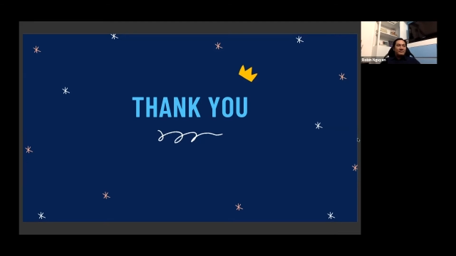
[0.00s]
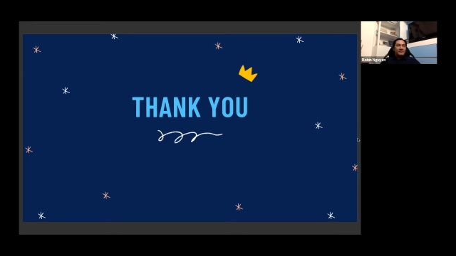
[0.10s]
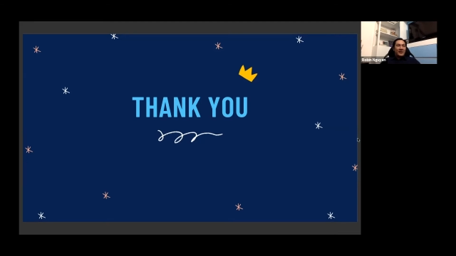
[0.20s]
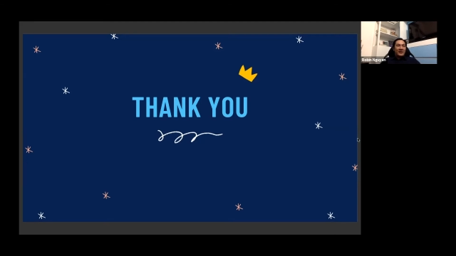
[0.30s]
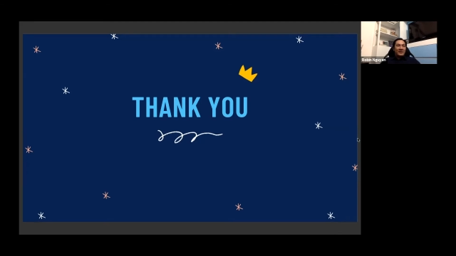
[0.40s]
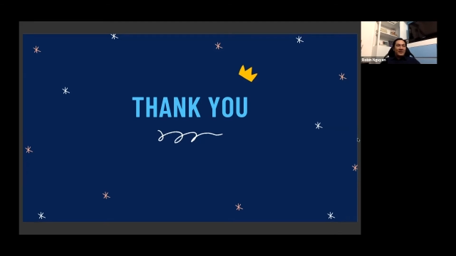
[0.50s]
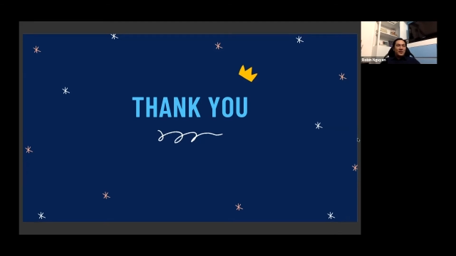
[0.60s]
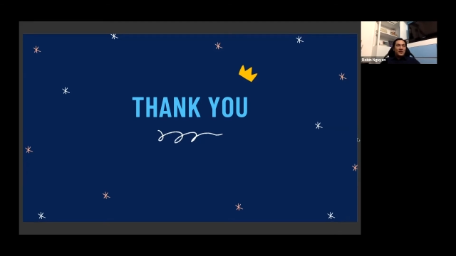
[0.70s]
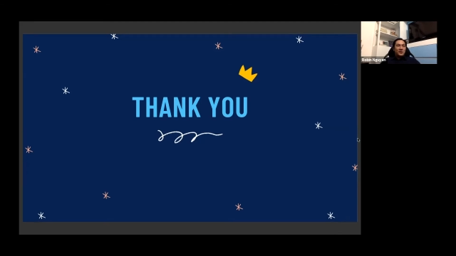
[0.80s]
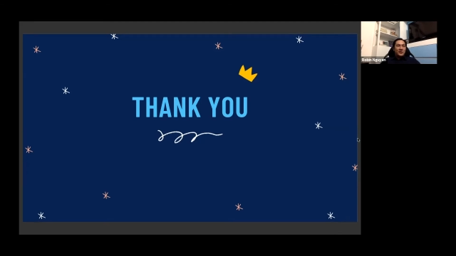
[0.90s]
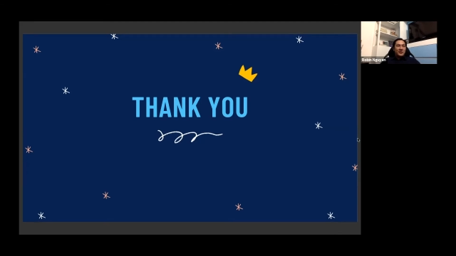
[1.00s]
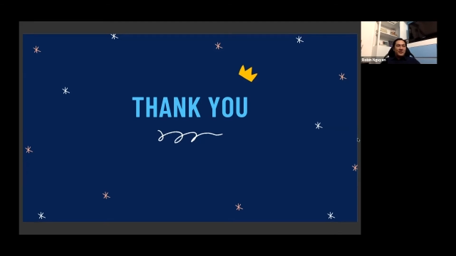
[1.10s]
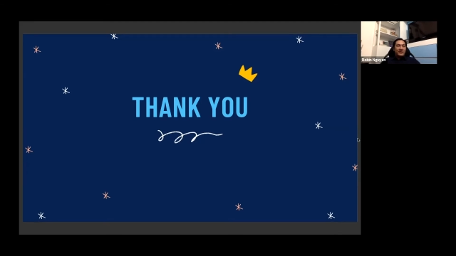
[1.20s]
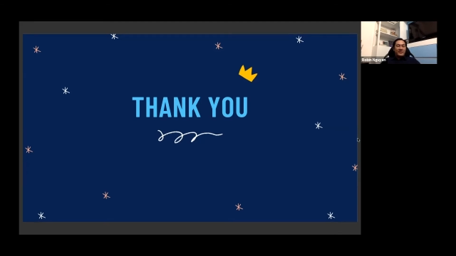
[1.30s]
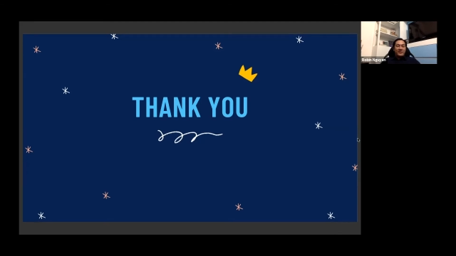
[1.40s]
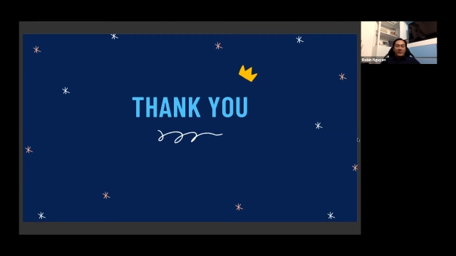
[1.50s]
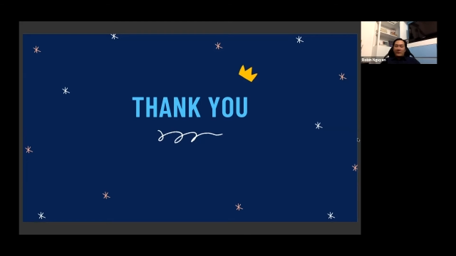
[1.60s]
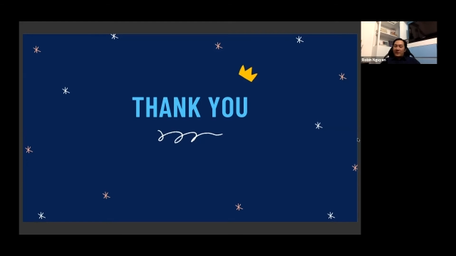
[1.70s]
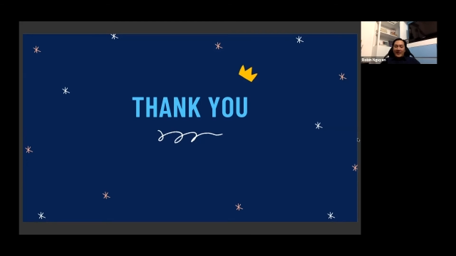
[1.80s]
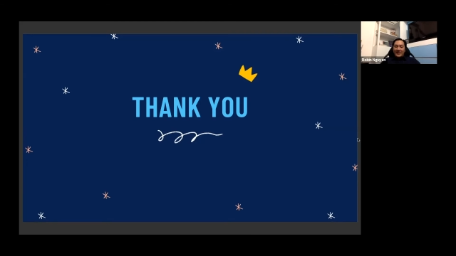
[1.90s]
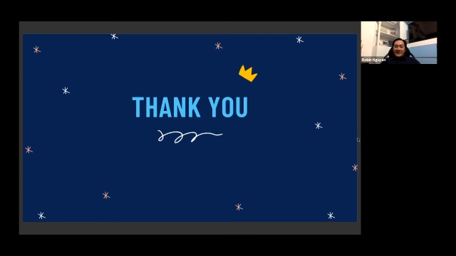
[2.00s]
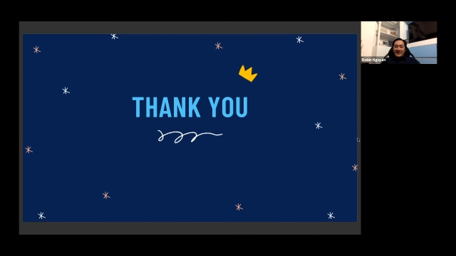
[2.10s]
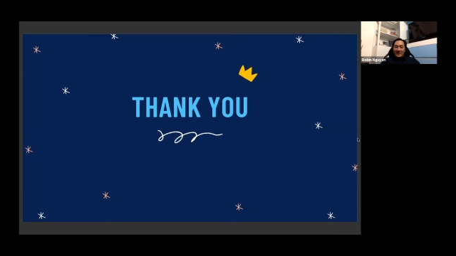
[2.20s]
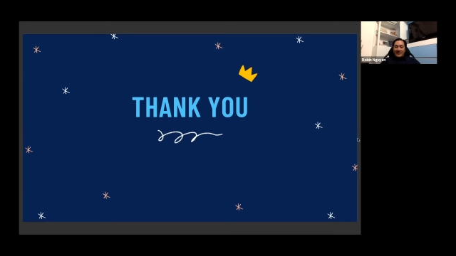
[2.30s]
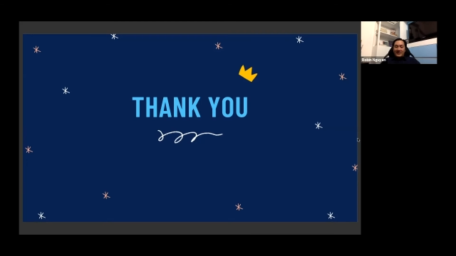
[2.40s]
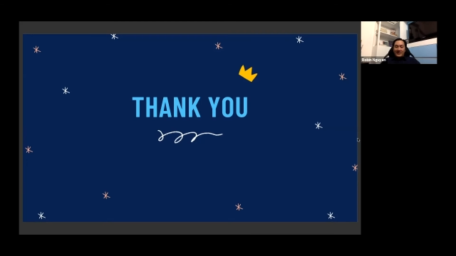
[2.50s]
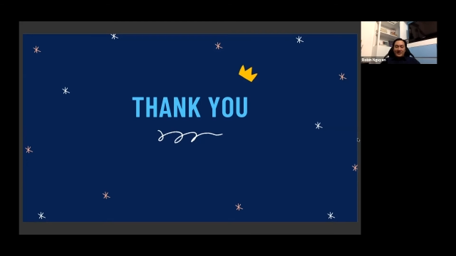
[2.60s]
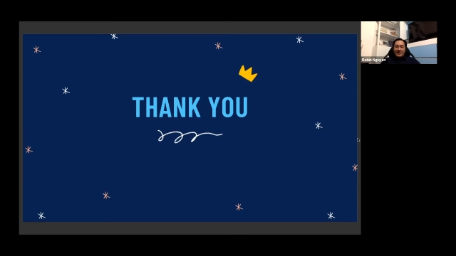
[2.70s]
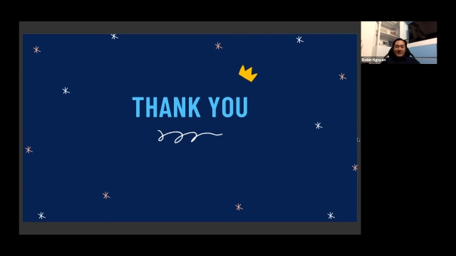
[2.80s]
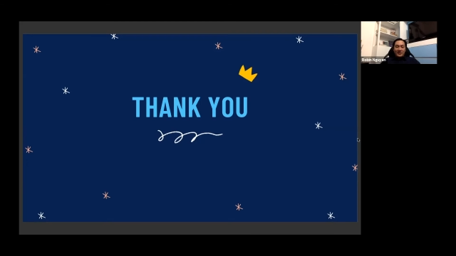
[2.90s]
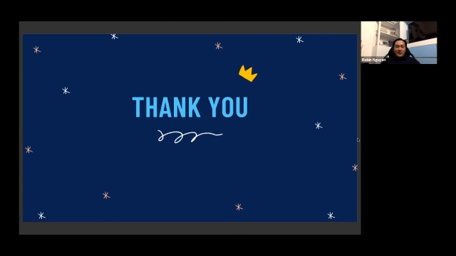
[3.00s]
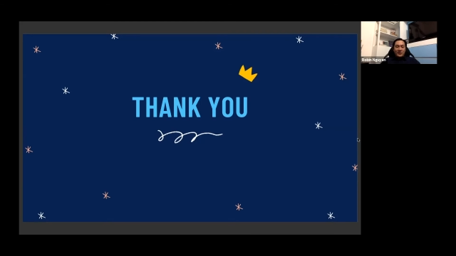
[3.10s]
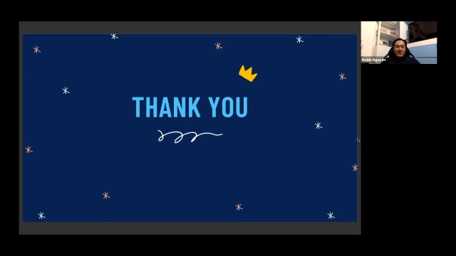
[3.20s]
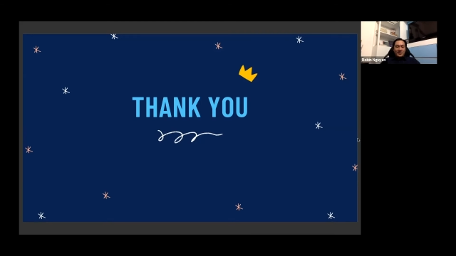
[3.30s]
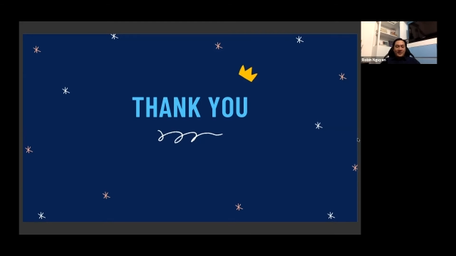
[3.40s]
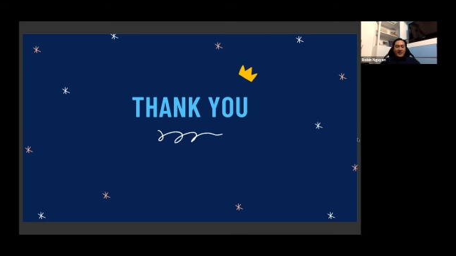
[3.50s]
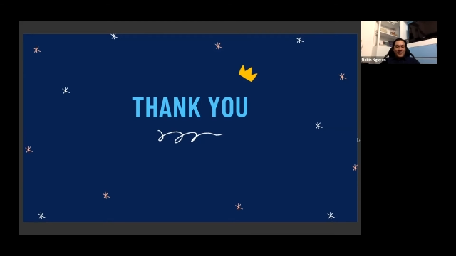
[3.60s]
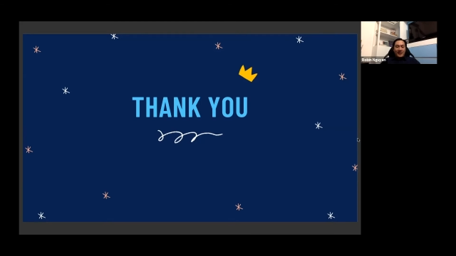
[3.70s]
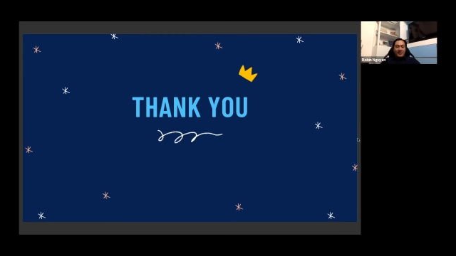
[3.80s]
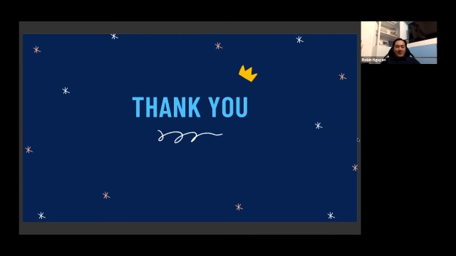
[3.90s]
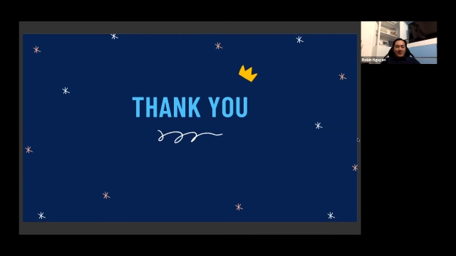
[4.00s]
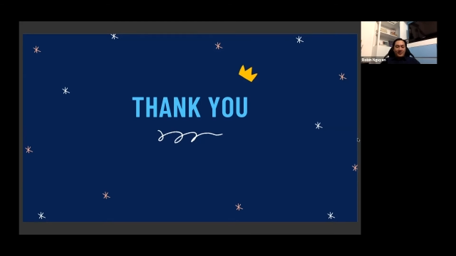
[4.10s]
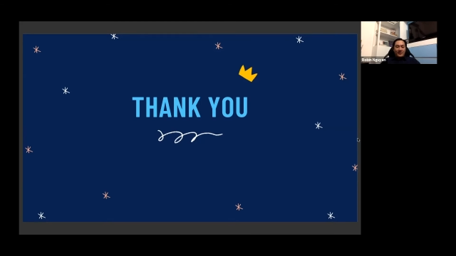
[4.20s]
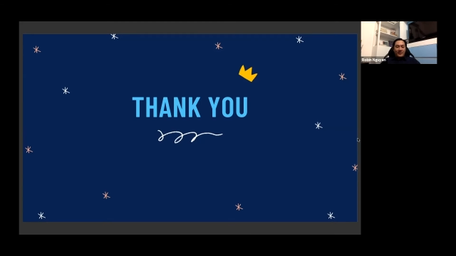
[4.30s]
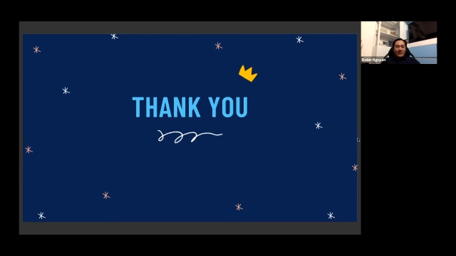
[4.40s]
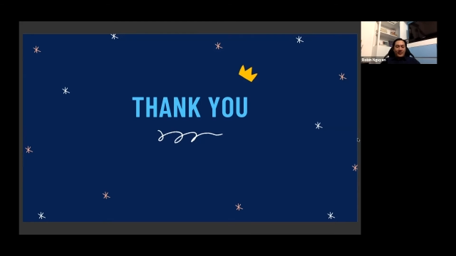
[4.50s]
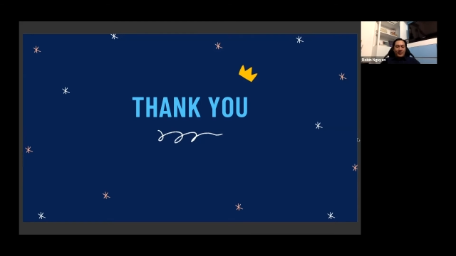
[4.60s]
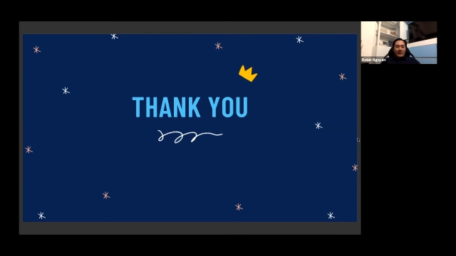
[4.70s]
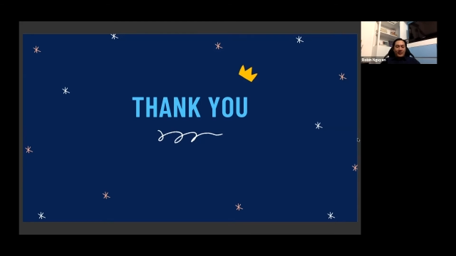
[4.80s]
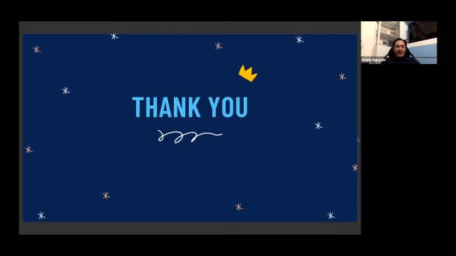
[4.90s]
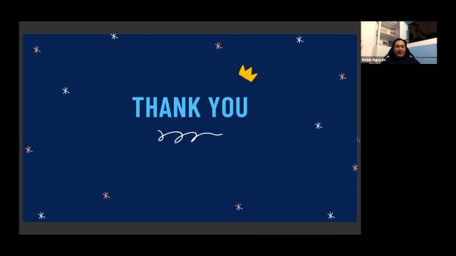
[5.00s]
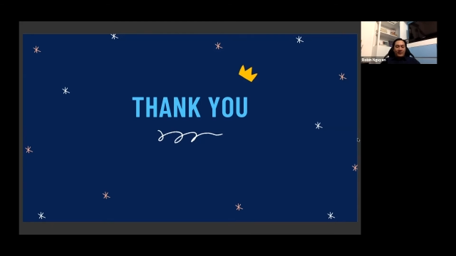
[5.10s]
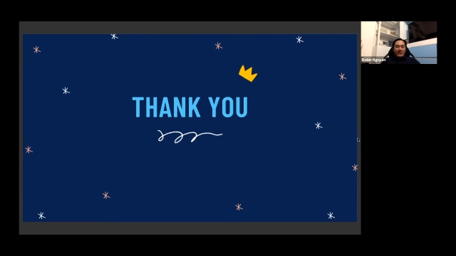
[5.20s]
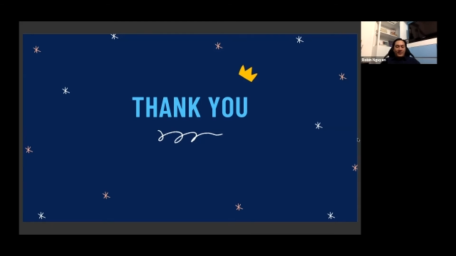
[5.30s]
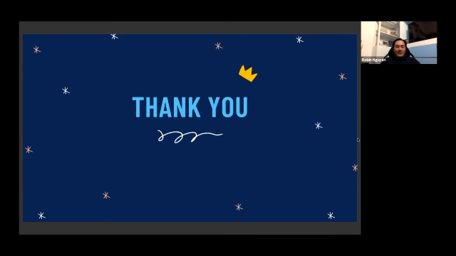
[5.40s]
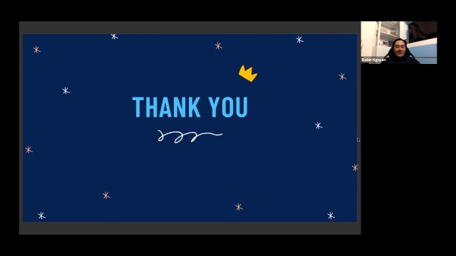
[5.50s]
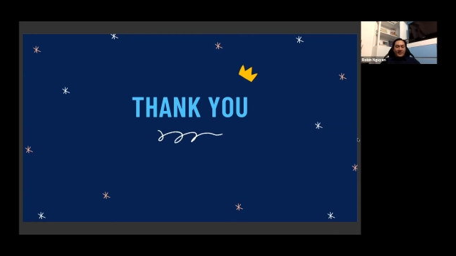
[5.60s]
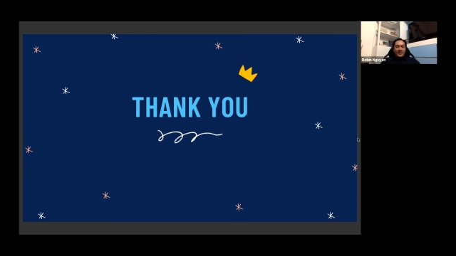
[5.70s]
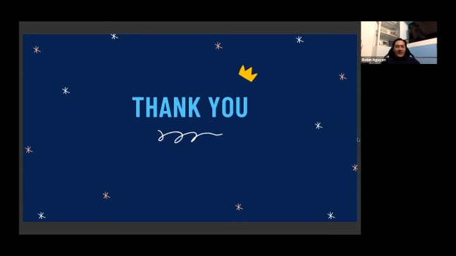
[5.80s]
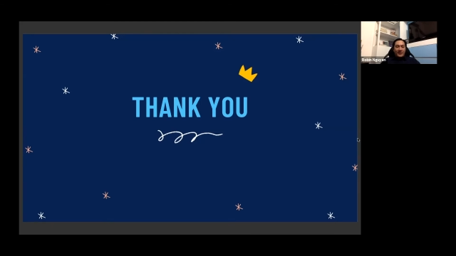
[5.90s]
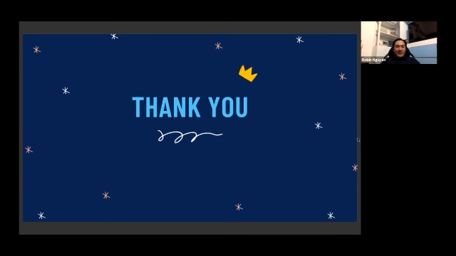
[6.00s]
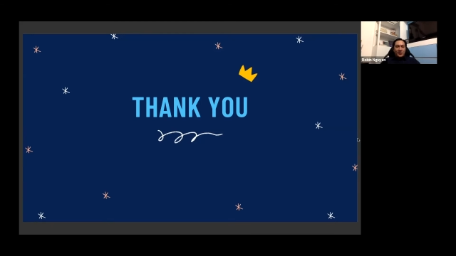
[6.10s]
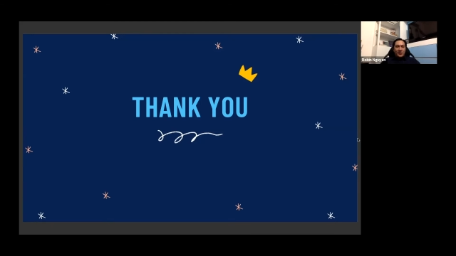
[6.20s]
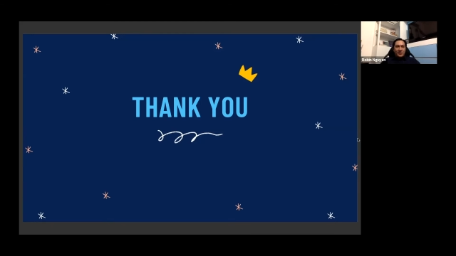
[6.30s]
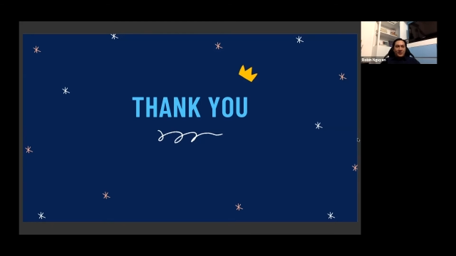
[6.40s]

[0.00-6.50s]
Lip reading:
No face is visible, so there are no lips to read.